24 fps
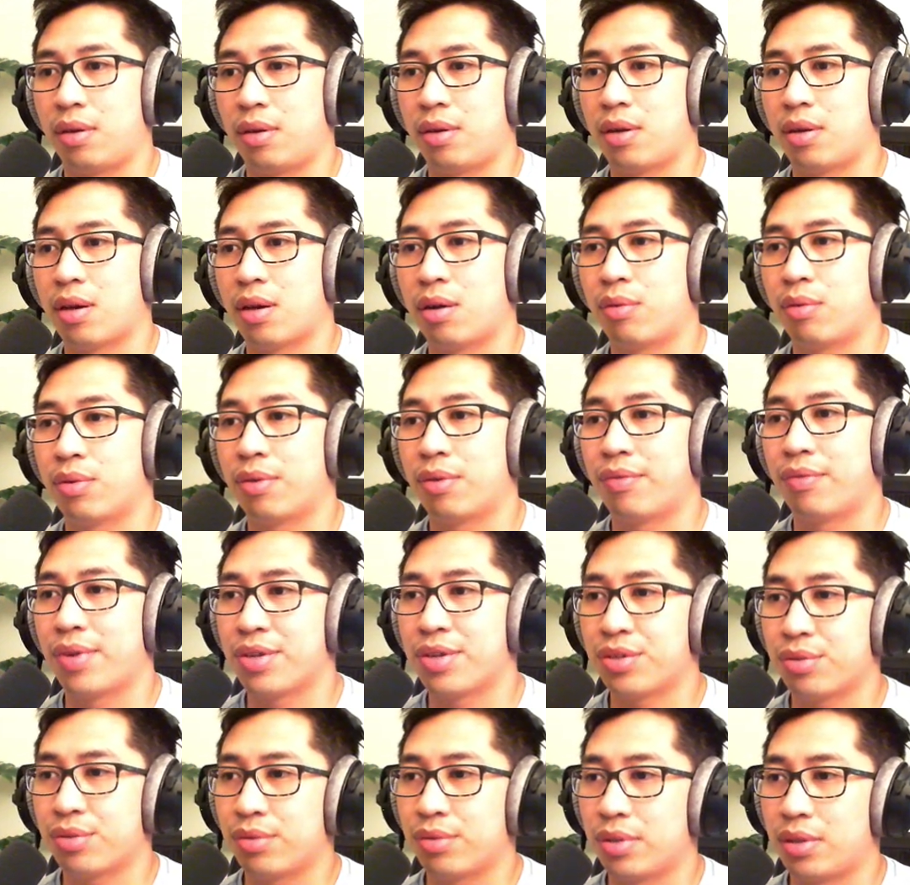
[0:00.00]
Now we
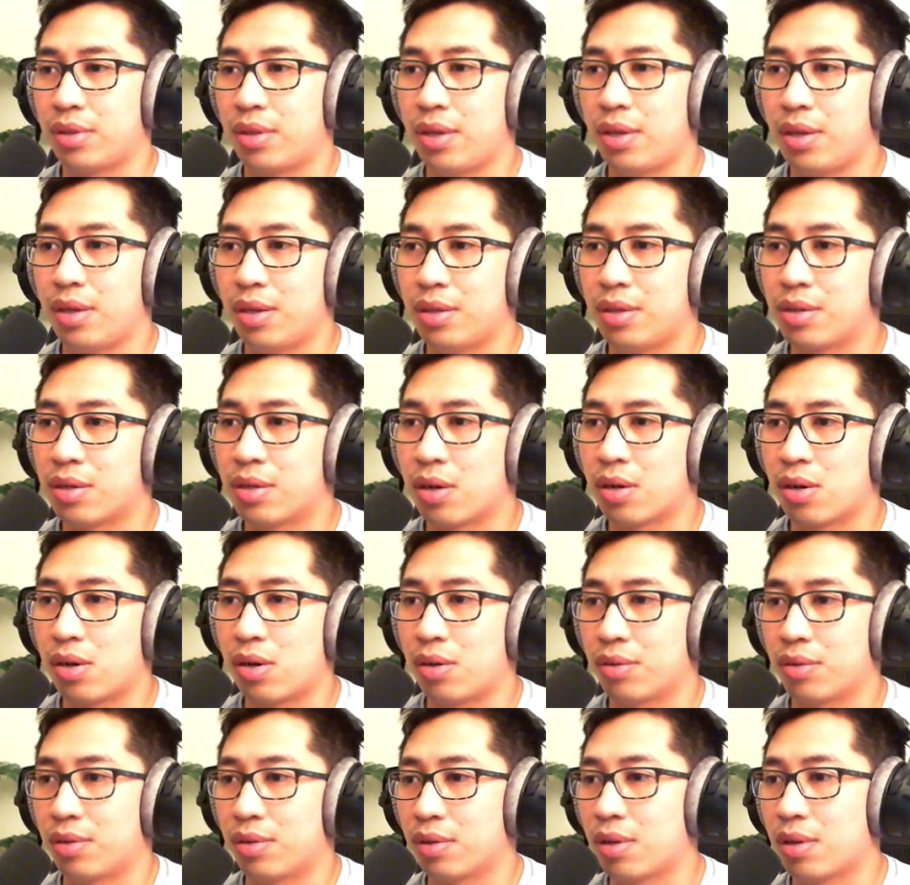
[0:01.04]
eventually did
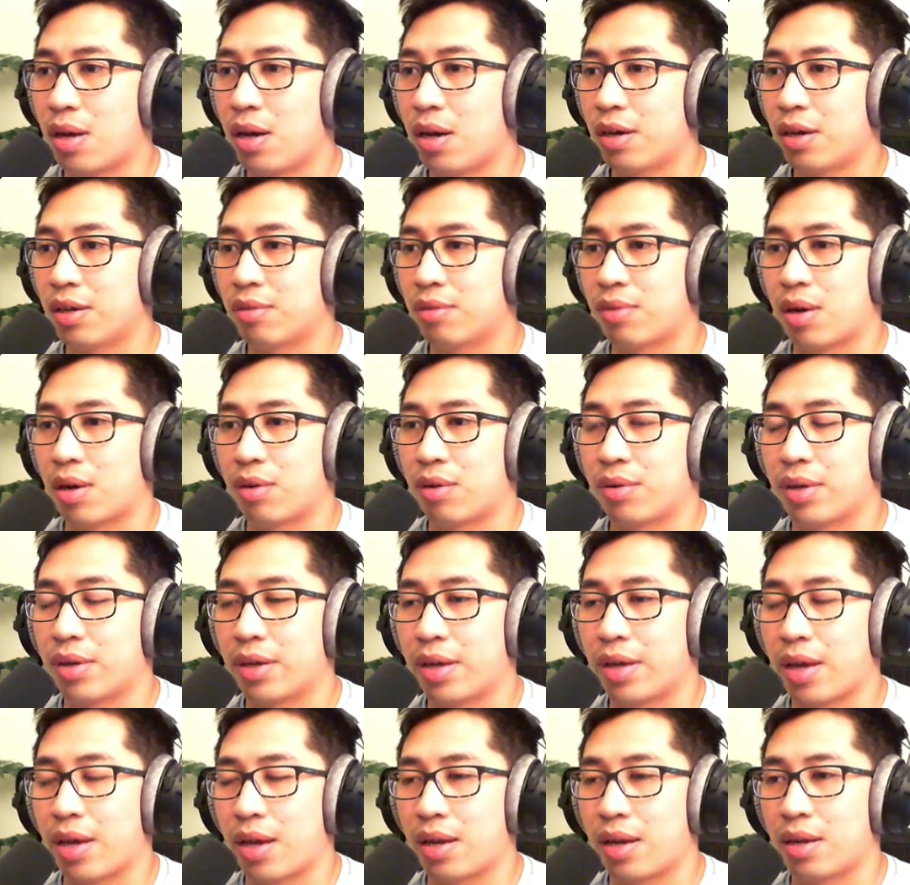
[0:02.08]
call the login route
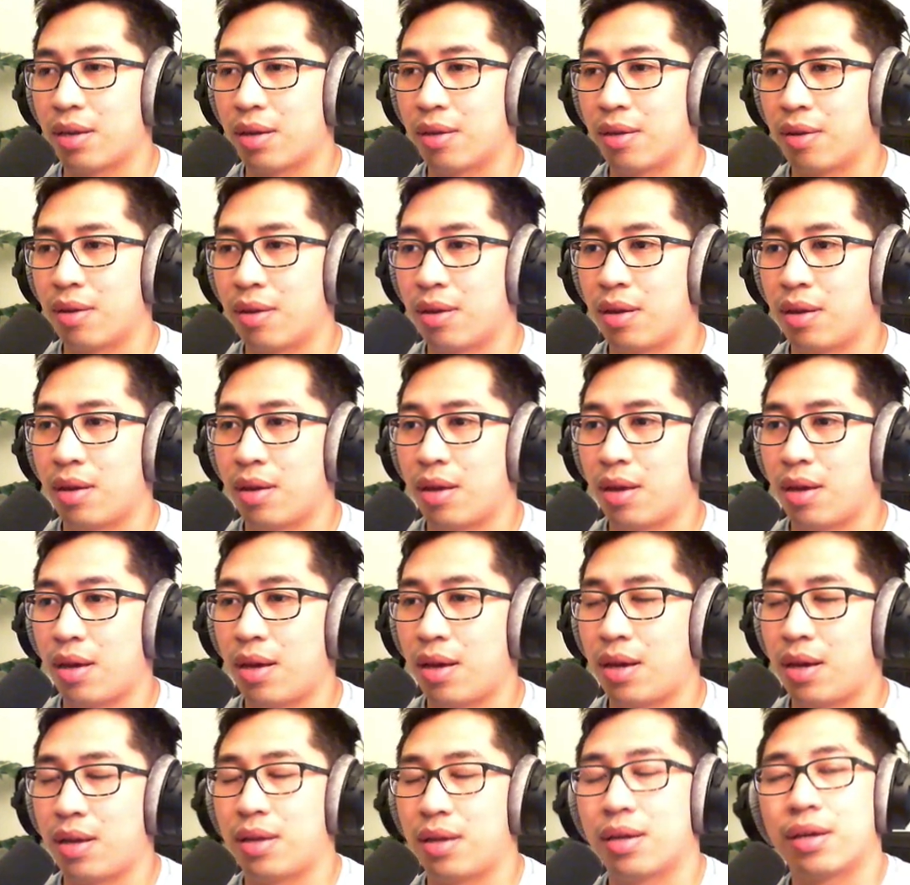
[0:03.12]
again.
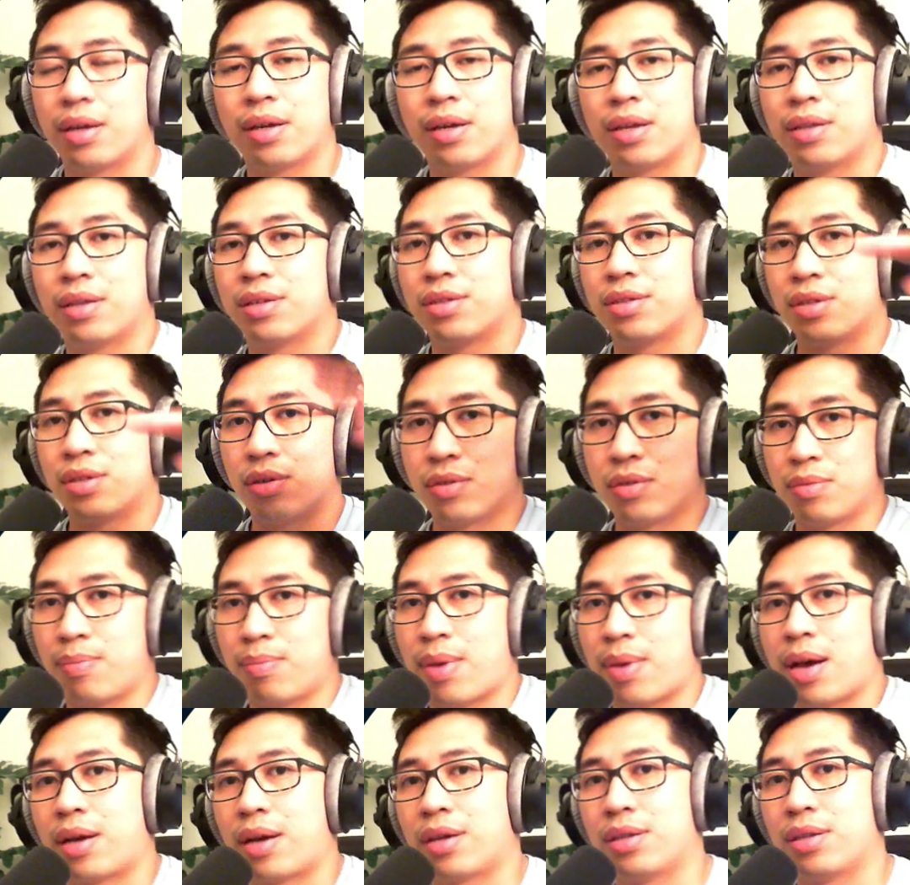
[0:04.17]
And again, this goes
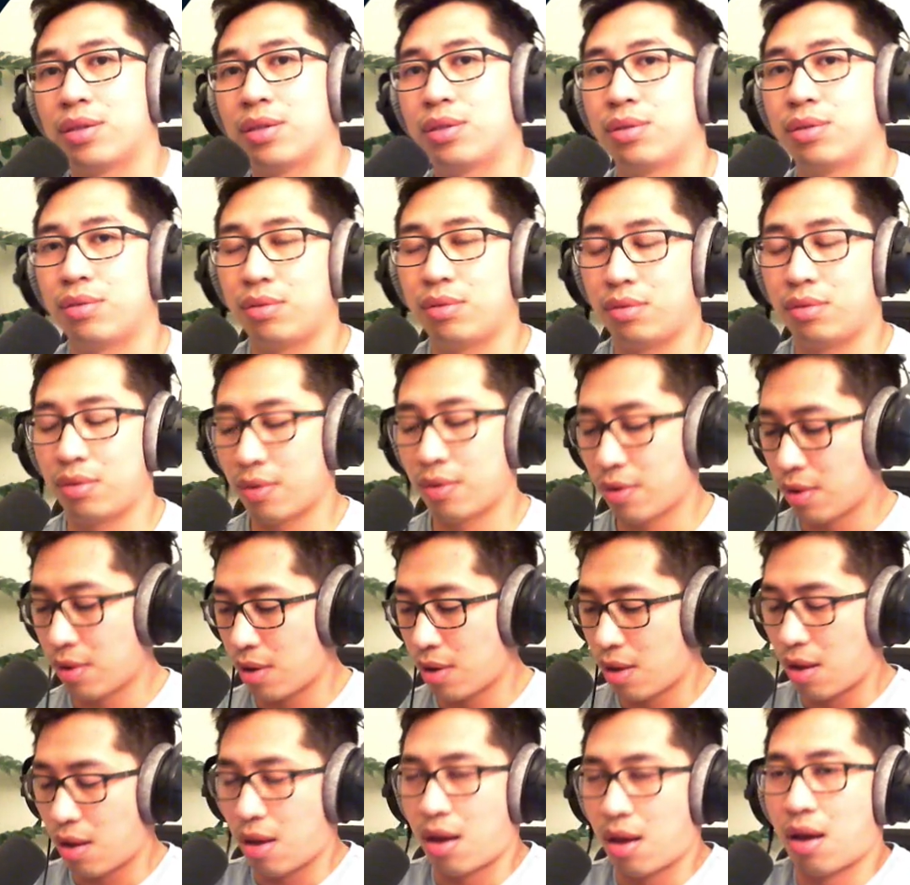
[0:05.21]
back into
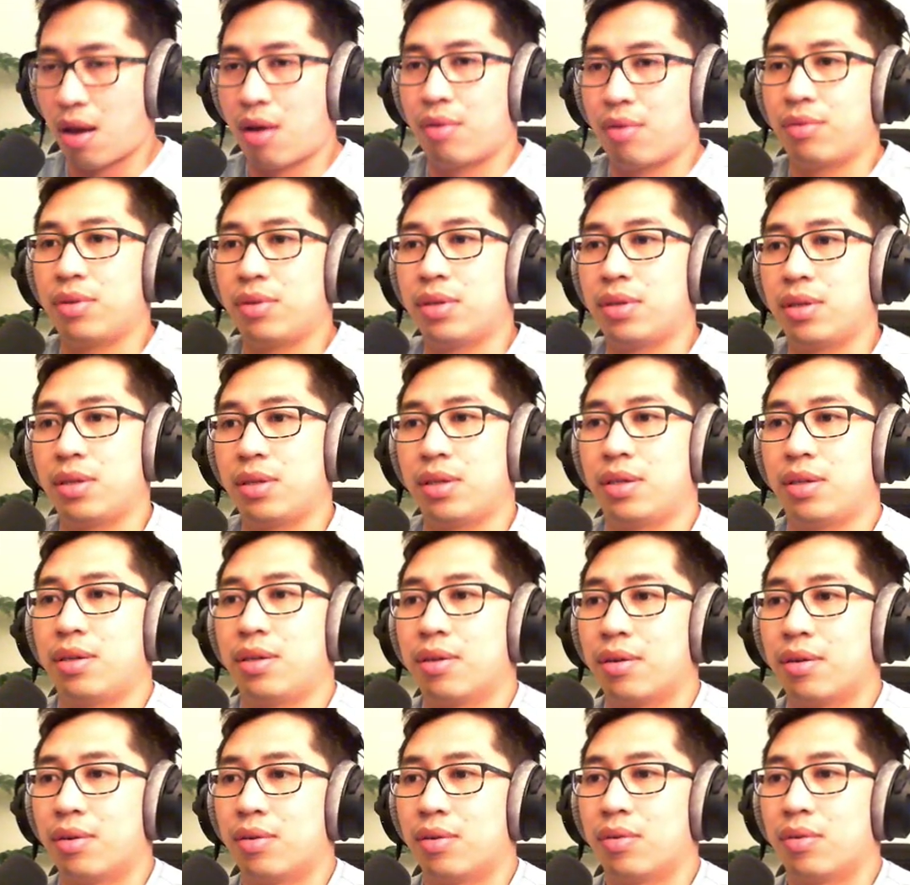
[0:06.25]
how the
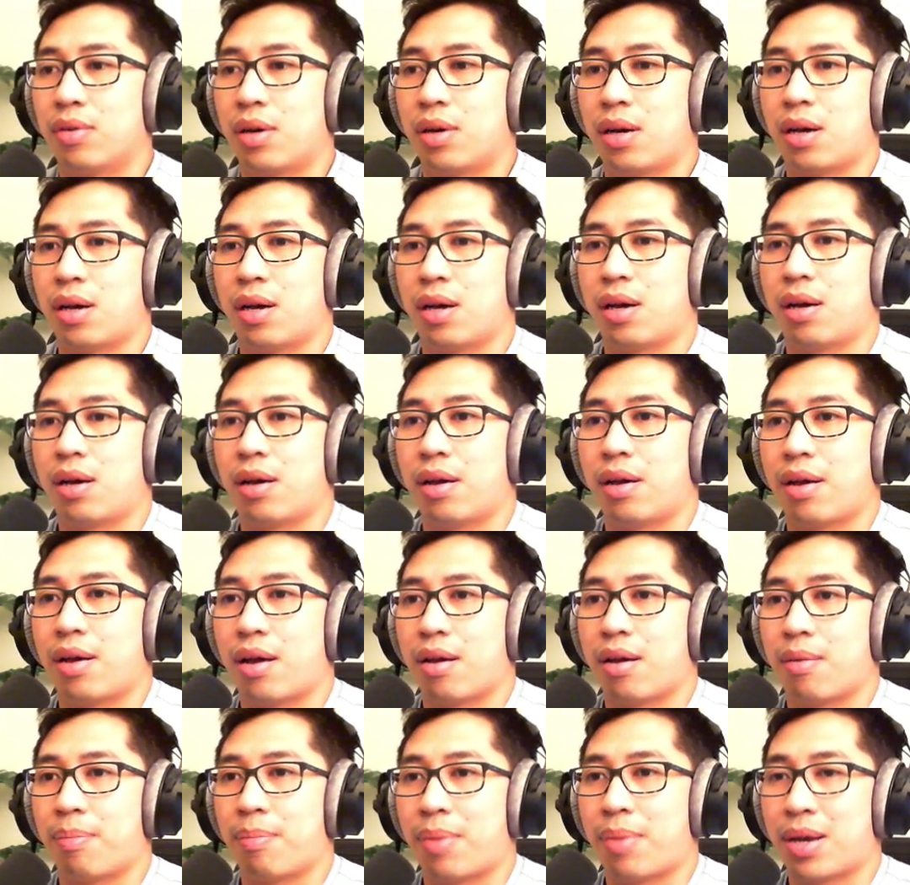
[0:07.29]

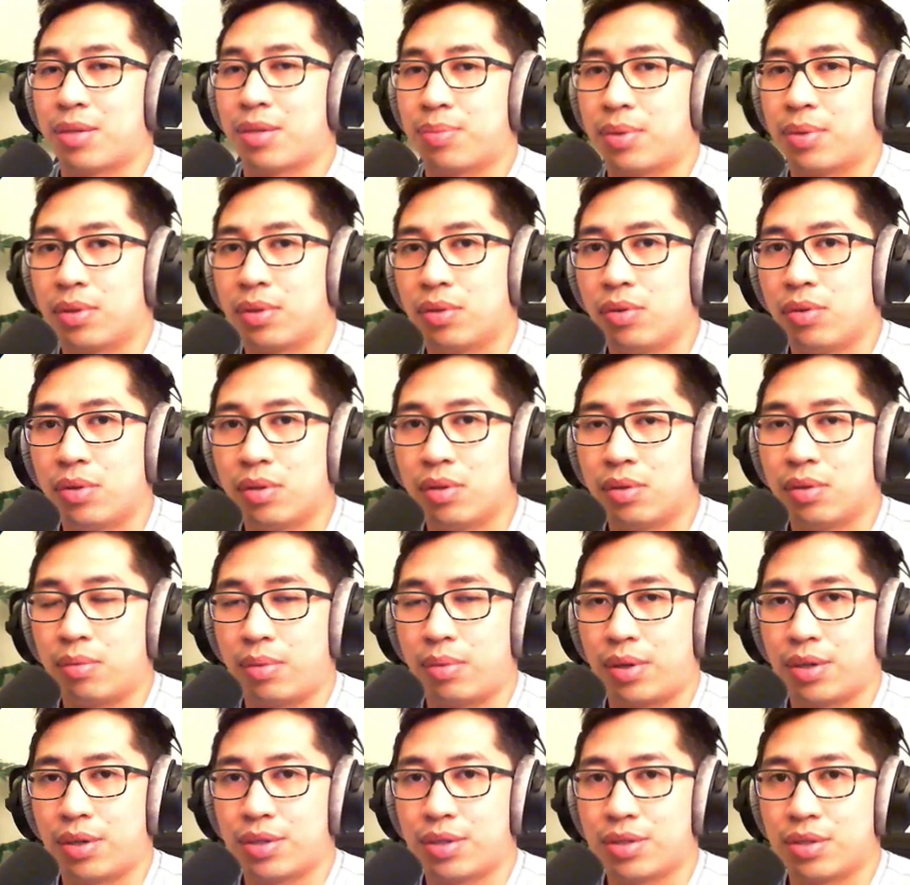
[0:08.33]
Passport Local
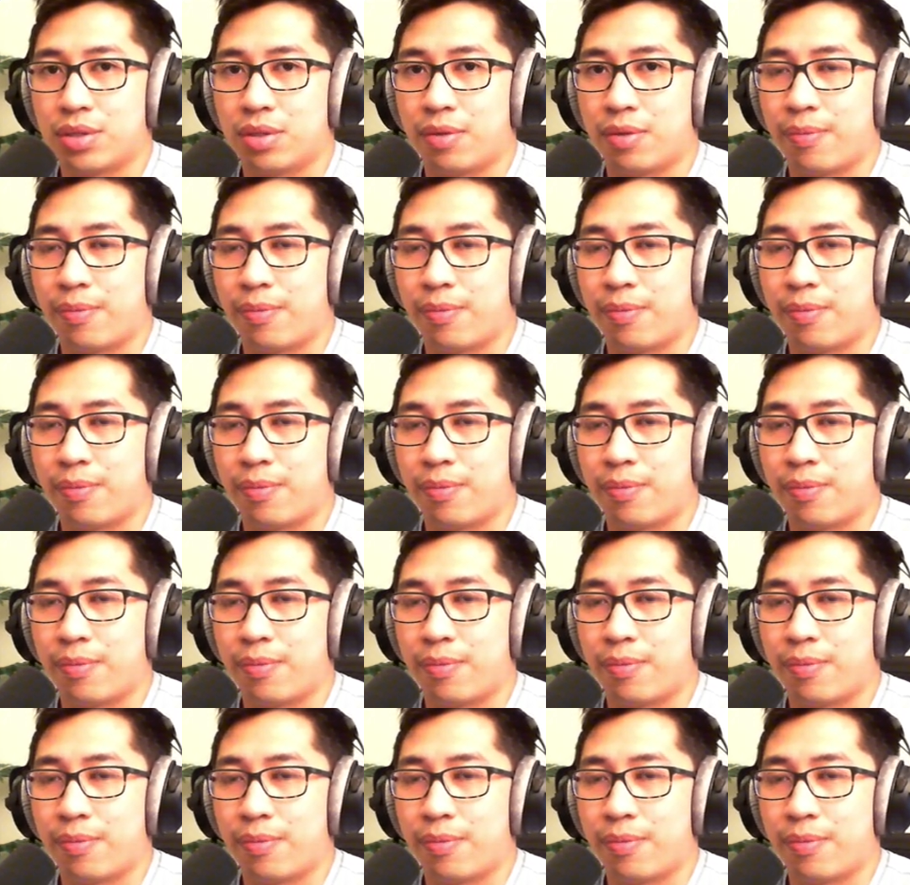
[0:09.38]
works